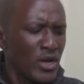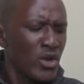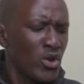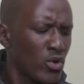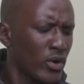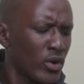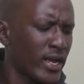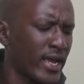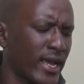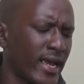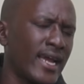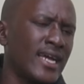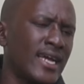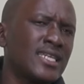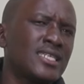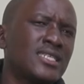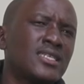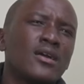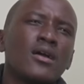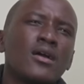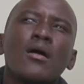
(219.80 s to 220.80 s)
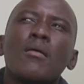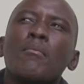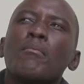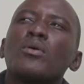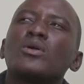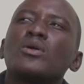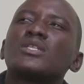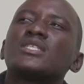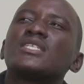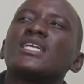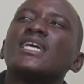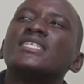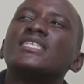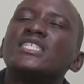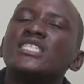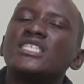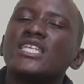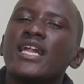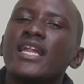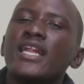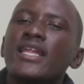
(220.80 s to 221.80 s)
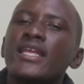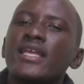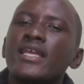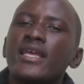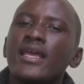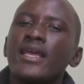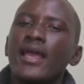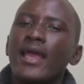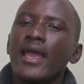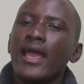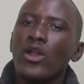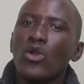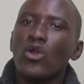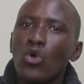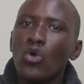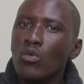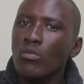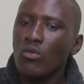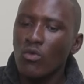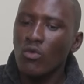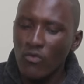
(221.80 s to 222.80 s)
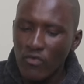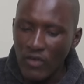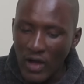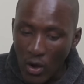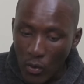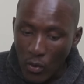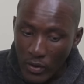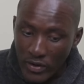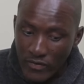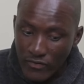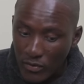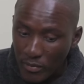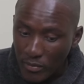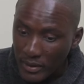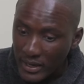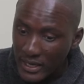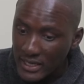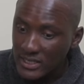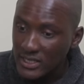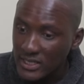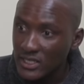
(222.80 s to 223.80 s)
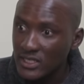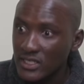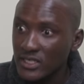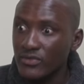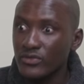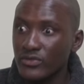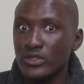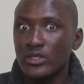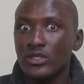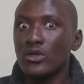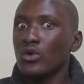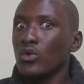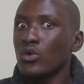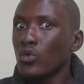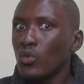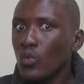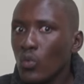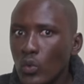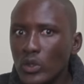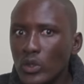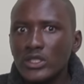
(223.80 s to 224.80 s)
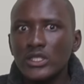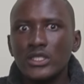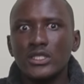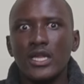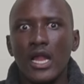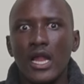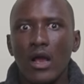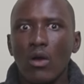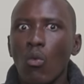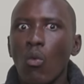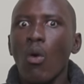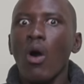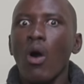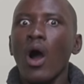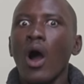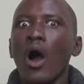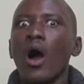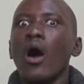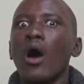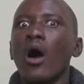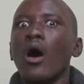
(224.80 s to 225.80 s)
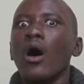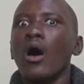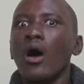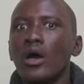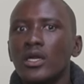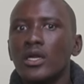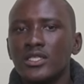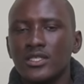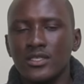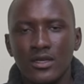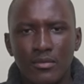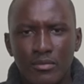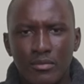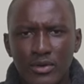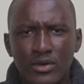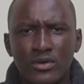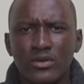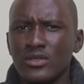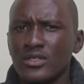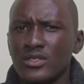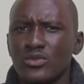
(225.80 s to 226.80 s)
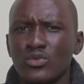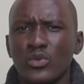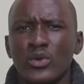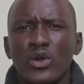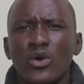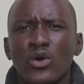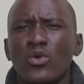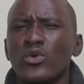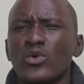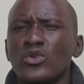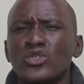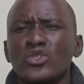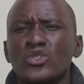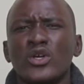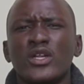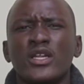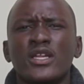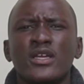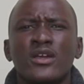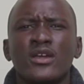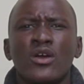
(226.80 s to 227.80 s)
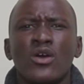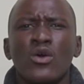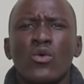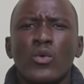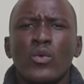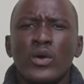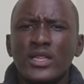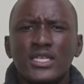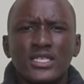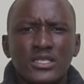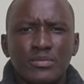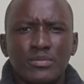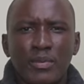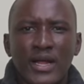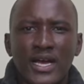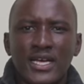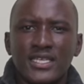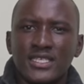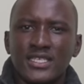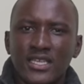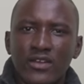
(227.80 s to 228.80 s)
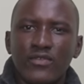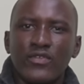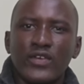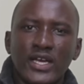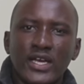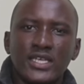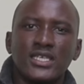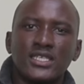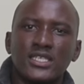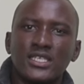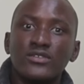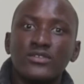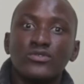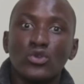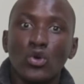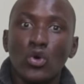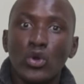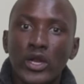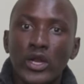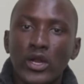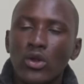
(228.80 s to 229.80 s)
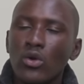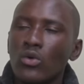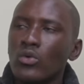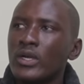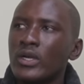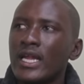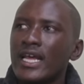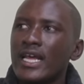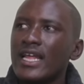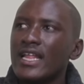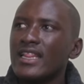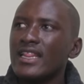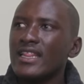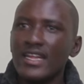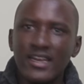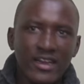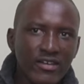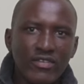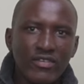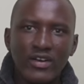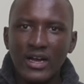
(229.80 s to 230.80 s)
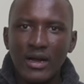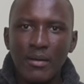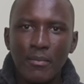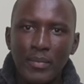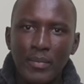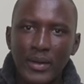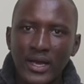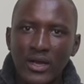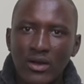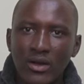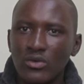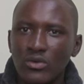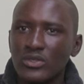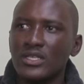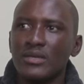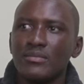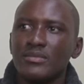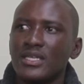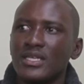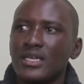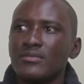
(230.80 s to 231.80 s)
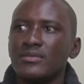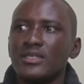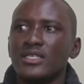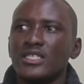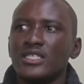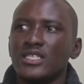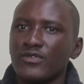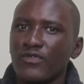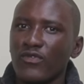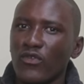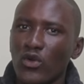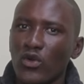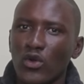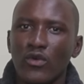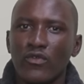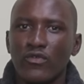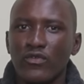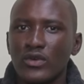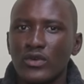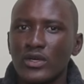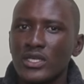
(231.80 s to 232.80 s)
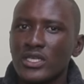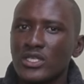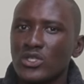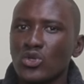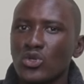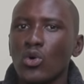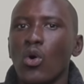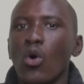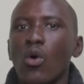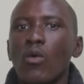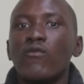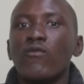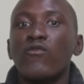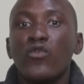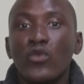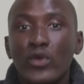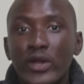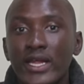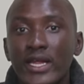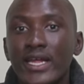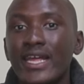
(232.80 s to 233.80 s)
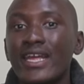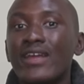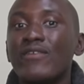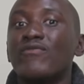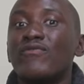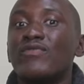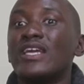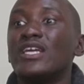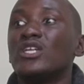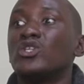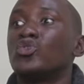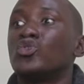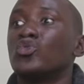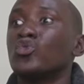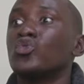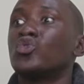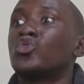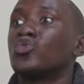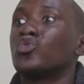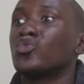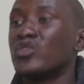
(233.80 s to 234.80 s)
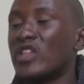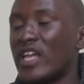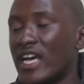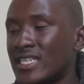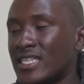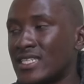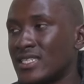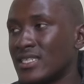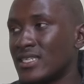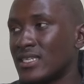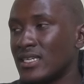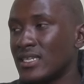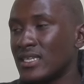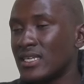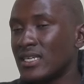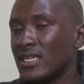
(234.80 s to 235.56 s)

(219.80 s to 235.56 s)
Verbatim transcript: be looking at potentially a loan move away from Kaizer Chiefs which is like, what? Because we know usually when these players leave Kaizer Chiefs on a loan, they never come back or sometimes they just fall off. So hopefully, if they do do that,